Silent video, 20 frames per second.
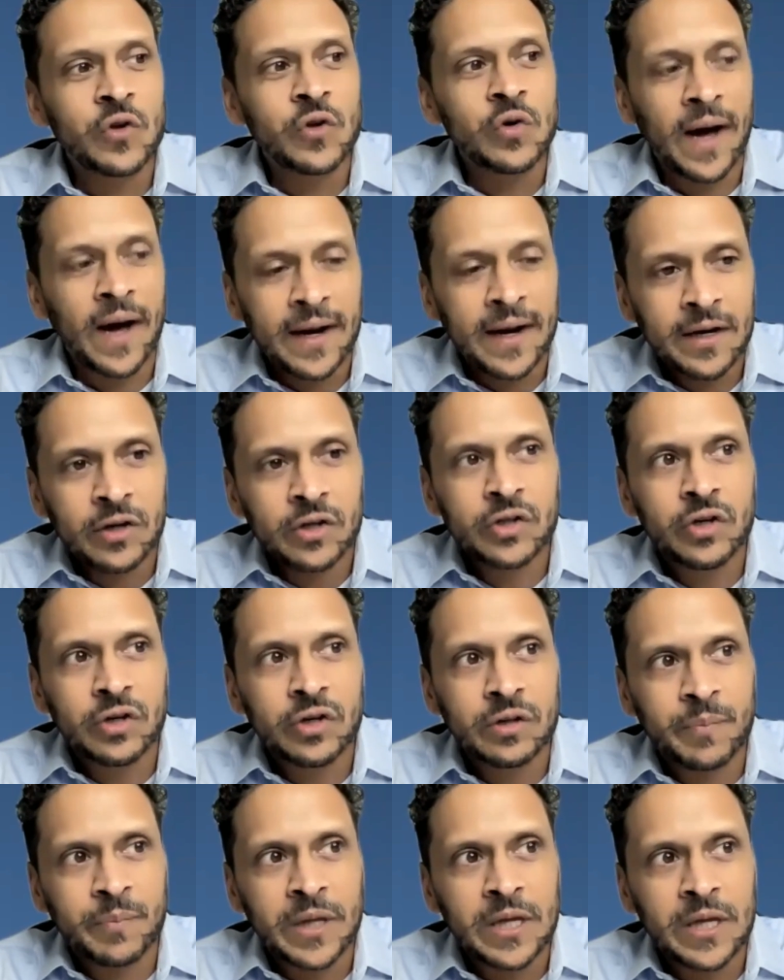you've hired
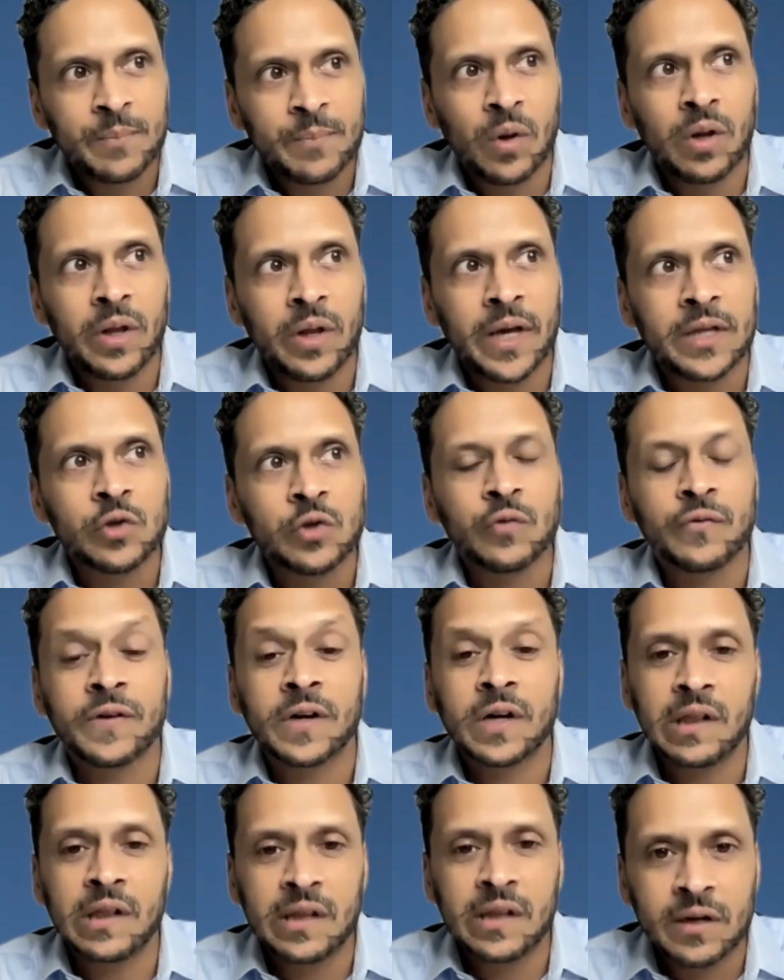good people and you've
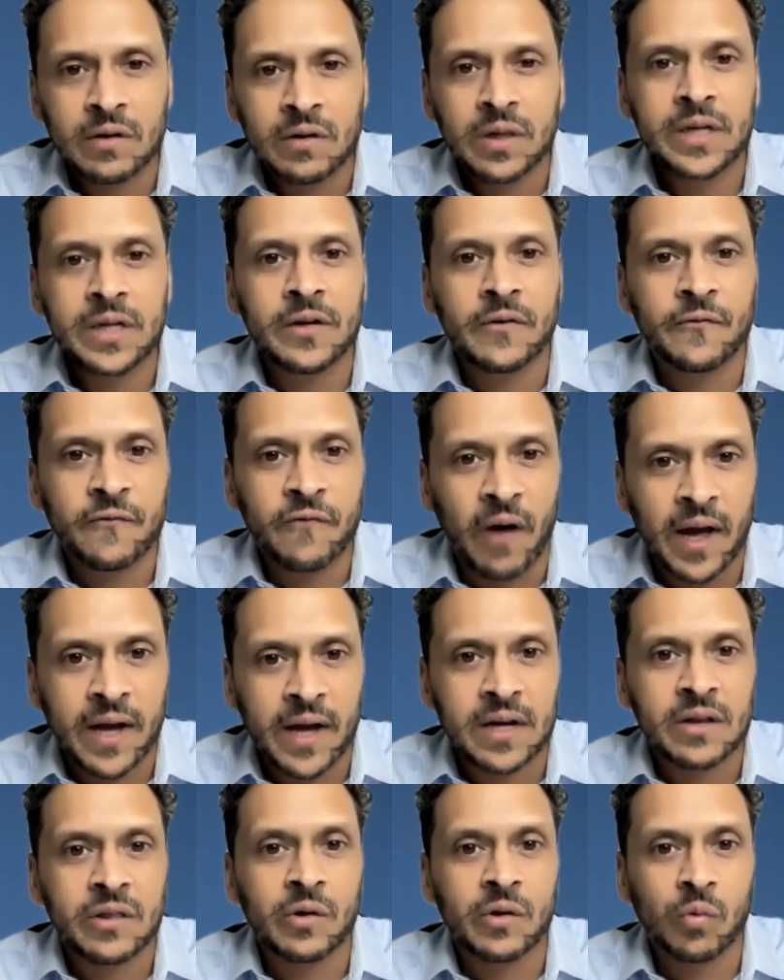clearly
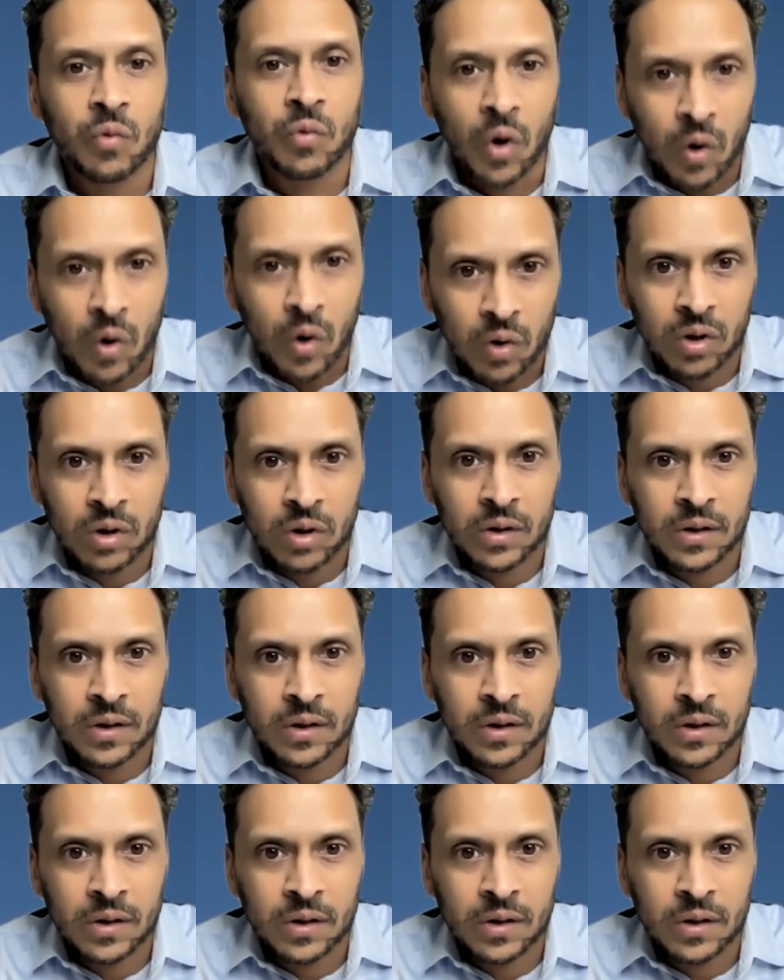defined the role.